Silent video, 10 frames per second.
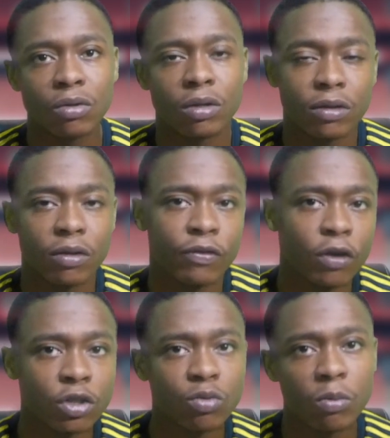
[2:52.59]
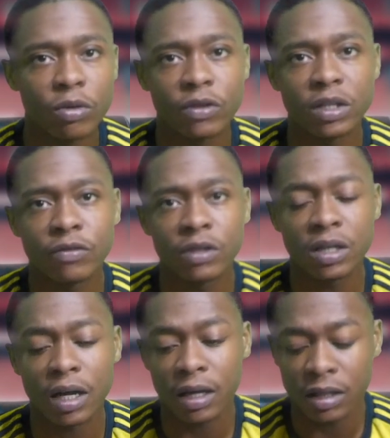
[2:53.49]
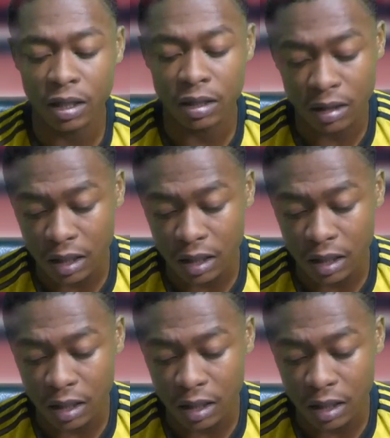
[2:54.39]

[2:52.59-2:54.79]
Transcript: the first one with Levy Yang and then